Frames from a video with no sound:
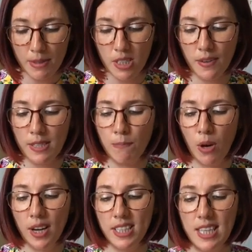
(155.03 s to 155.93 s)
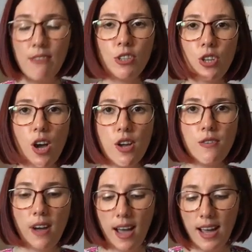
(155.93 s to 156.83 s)
So it's by Deer and
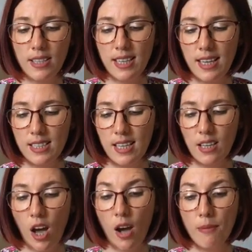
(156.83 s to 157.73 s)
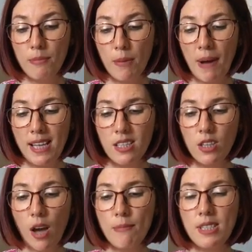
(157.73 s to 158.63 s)
Doe, and the pattern
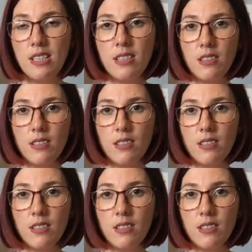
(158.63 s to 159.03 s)
comes in